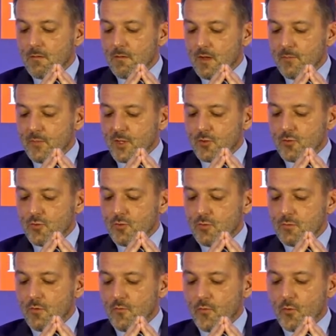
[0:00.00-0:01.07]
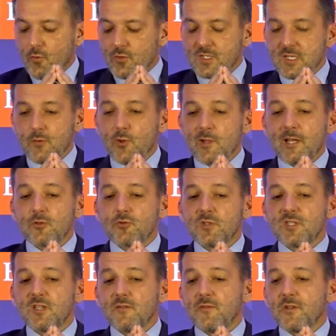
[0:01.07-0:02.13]
Number two, of course, they would like to
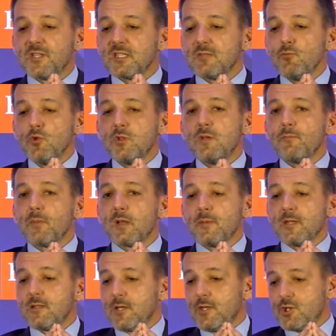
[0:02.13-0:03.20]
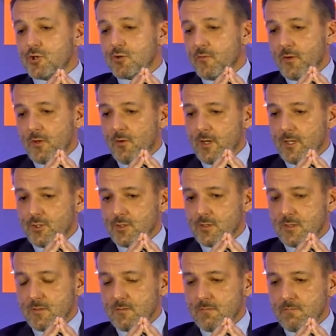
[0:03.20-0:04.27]
see a very smooth implementation of
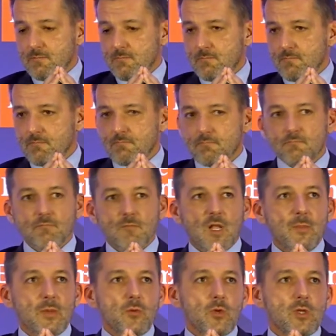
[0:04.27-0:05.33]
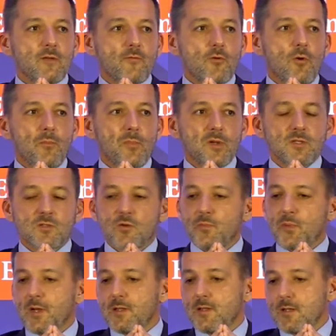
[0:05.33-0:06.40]
regulations. I mean, we have companies
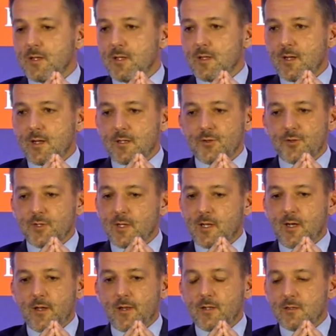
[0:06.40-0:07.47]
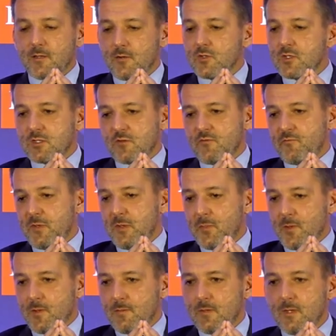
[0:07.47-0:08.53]
operating in the country and hiring thousands of
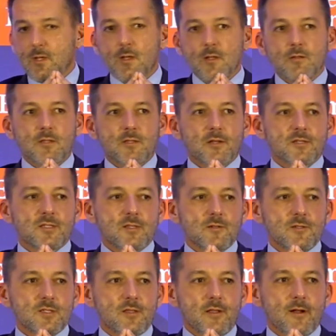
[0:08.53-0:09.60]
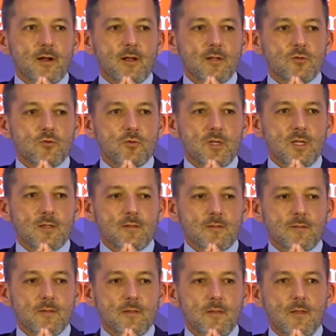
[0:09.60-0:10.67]
people that are still struggling to
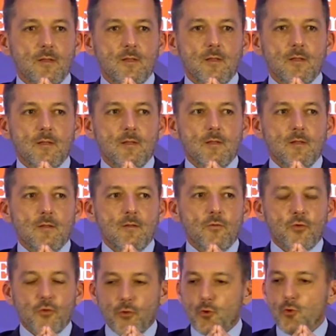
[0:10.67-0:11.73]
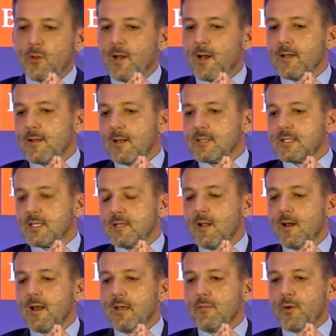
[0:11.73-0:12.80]
get through let's say,
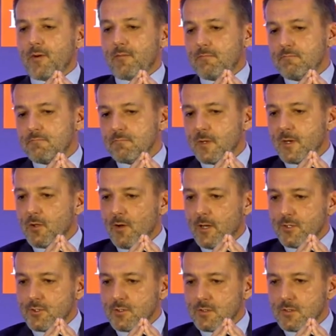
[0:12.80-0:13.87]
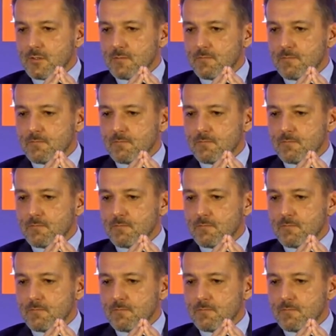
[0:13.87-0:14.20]
the labor regulations,